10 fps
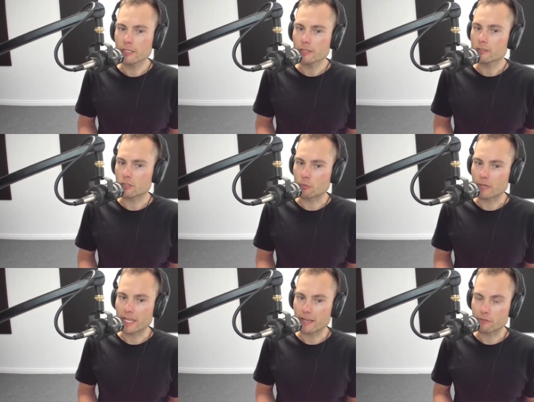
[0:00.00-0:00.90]
So mm-hmm.
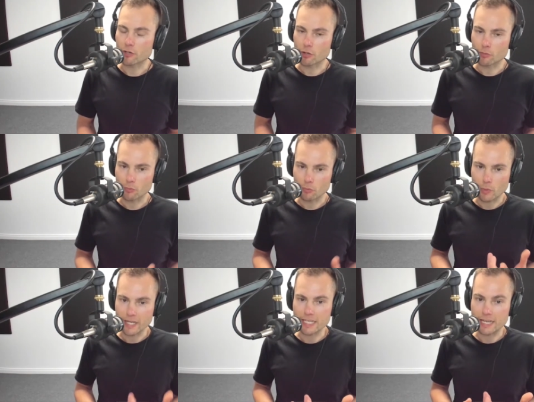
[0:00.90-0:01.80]
we have, you know,
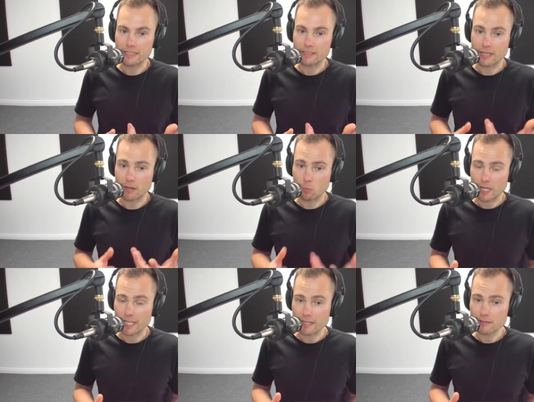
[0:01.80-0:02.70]
weekdays and
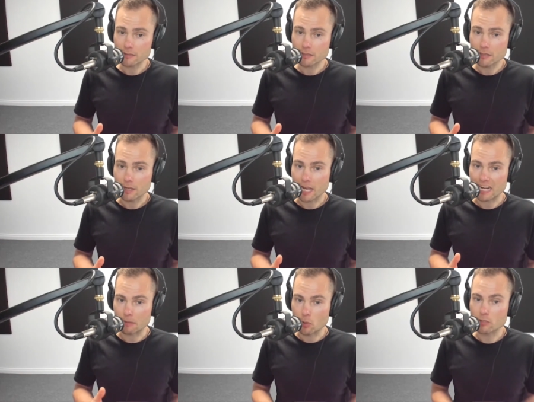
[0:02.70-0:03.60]
weekends,
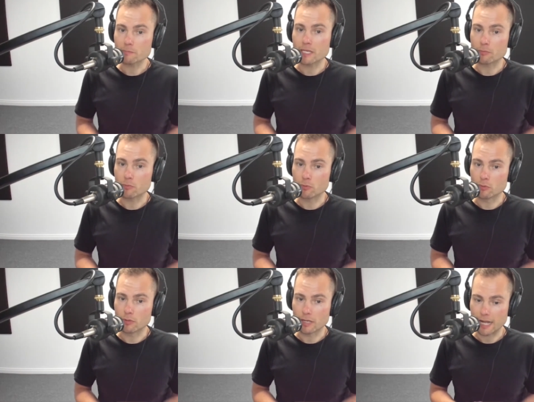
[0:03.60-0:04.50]
and most
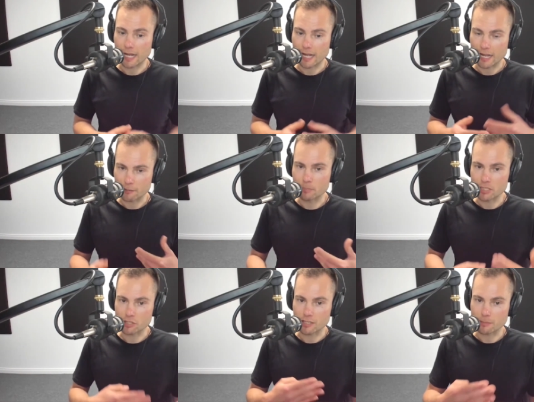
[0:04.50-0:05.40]
people uh,
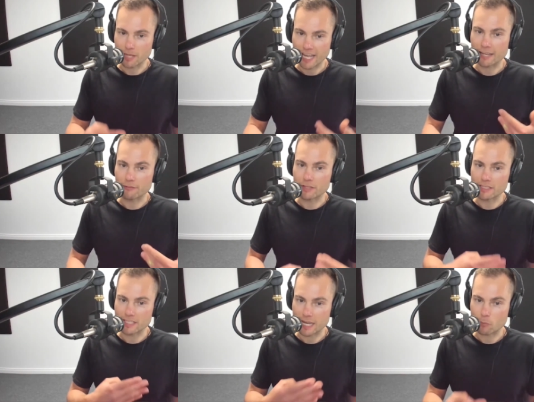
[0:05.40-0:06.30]
habitually behave in the
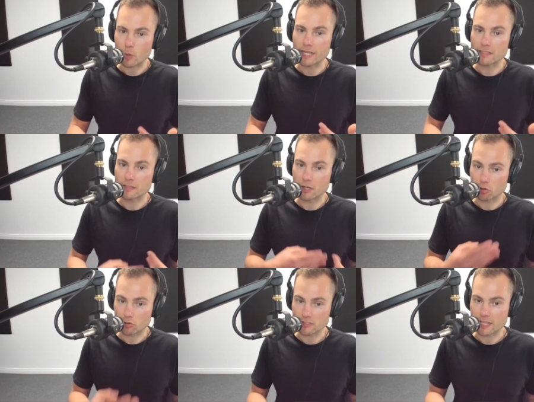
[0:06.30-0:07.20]
same ways
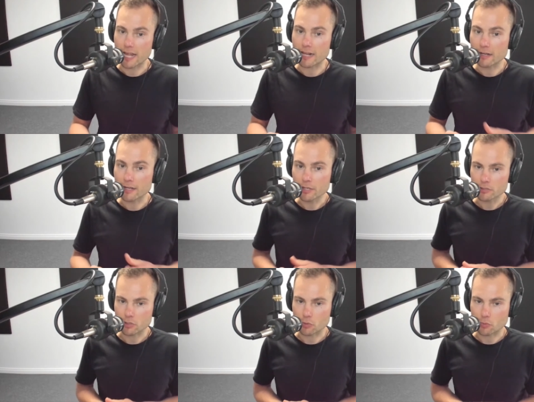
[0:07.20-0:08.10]
across that.
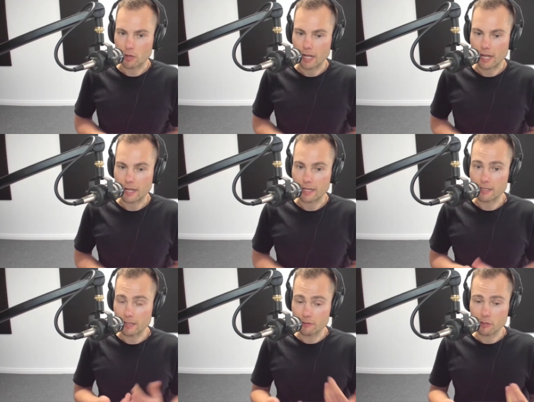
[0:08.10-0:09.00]
So uh,
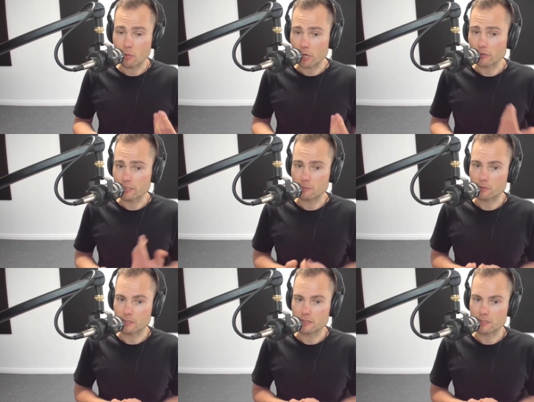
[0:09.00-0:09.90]
in, even in my own
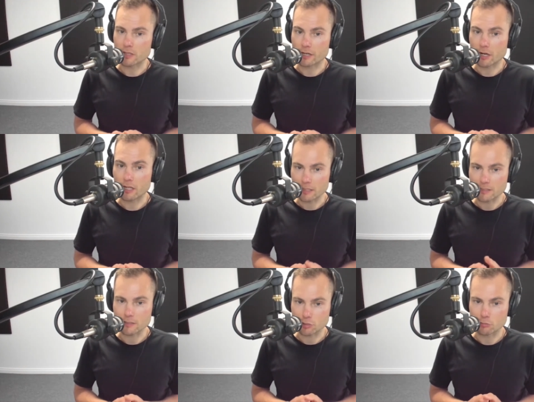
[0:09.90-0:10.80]
experience, is like I
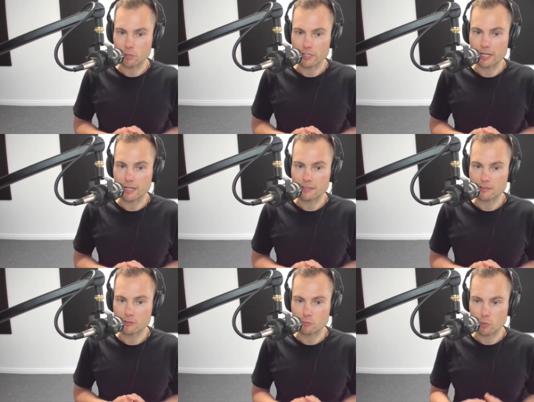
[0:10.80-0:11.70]
listen to
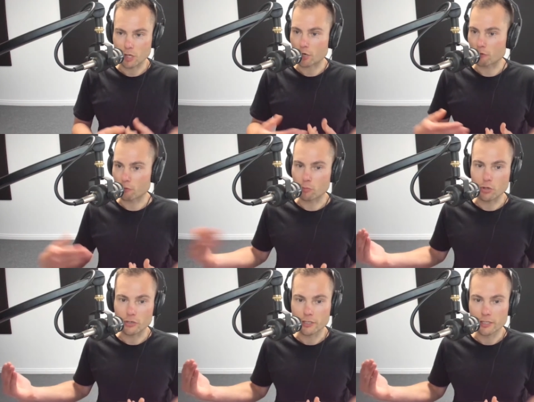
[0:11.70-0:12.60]
podcasts when I go for a
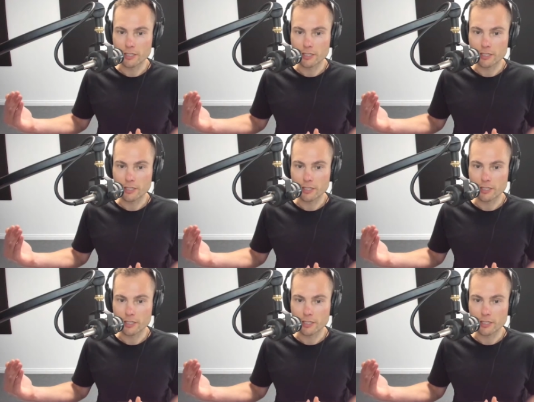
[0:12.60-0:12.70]
walk.